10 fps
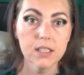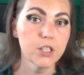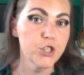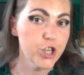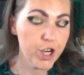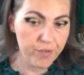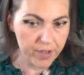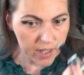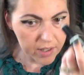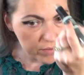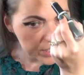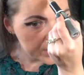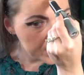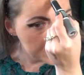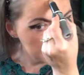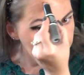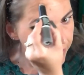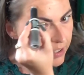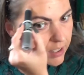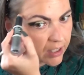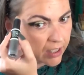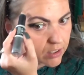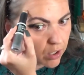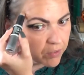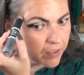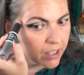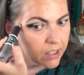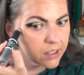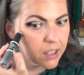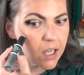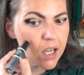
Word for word: the jury returned a verdict of guilty.